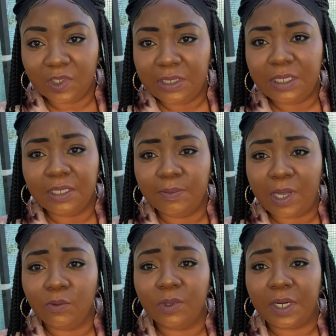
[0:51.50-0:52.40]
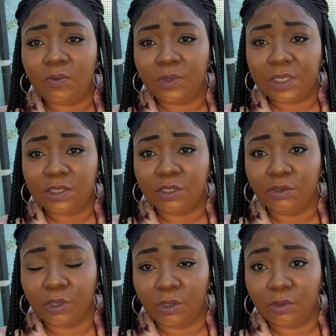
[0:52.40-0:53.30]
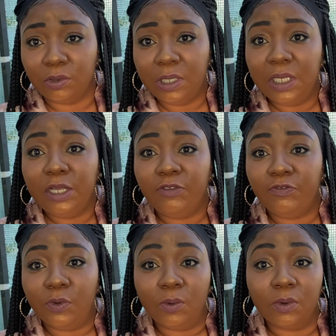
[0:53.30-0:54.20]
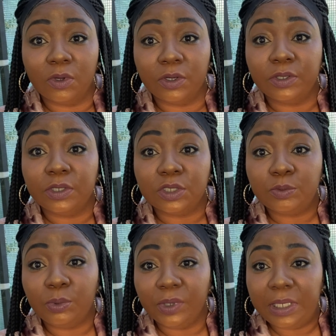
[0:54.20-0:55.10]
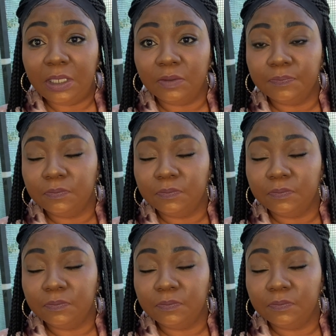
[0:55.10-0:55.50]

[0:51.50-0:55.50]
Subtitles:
think about what I wanted to grow for the spring